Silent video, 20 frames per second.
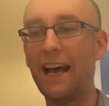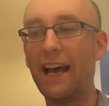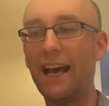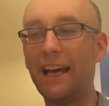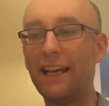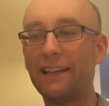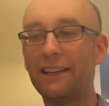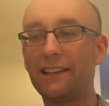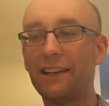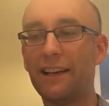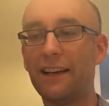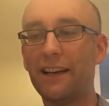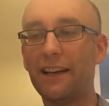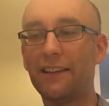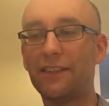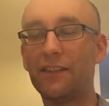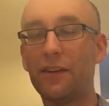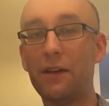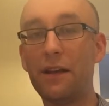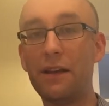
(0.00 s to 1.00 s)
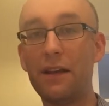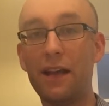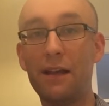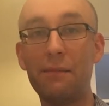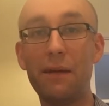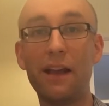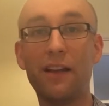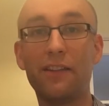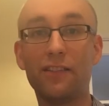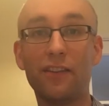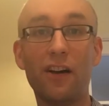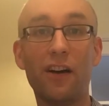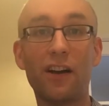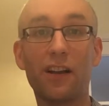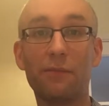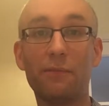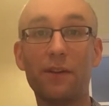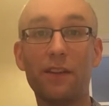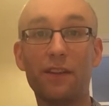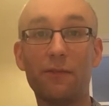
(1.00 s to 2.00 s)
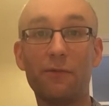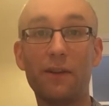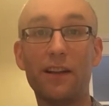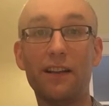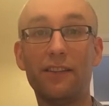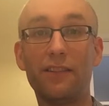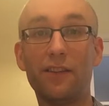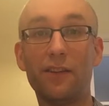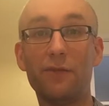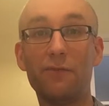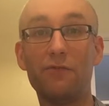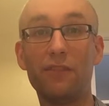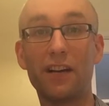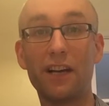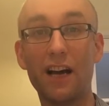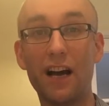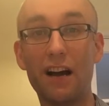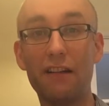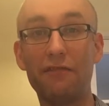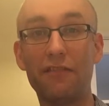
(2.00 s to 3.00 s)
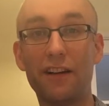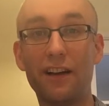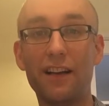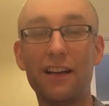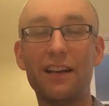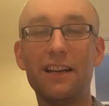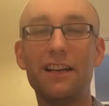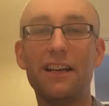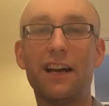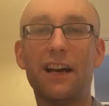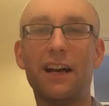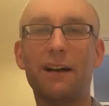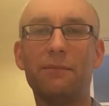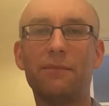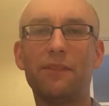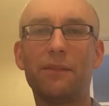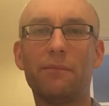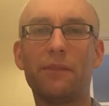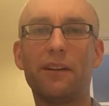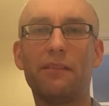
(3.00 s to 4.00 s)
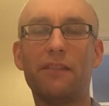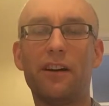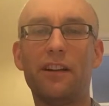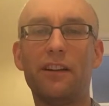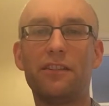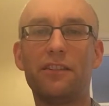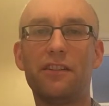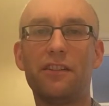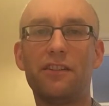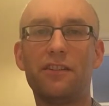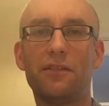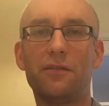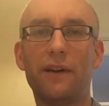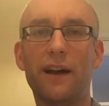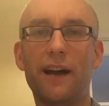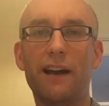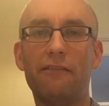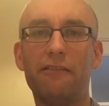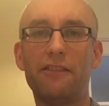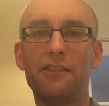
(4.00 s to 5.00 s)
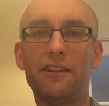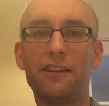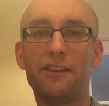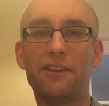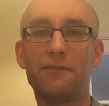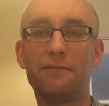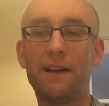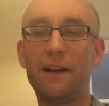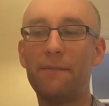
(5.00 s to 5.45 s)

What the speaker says: And so he makes an argument that we need to recover something of our liturgical heritage.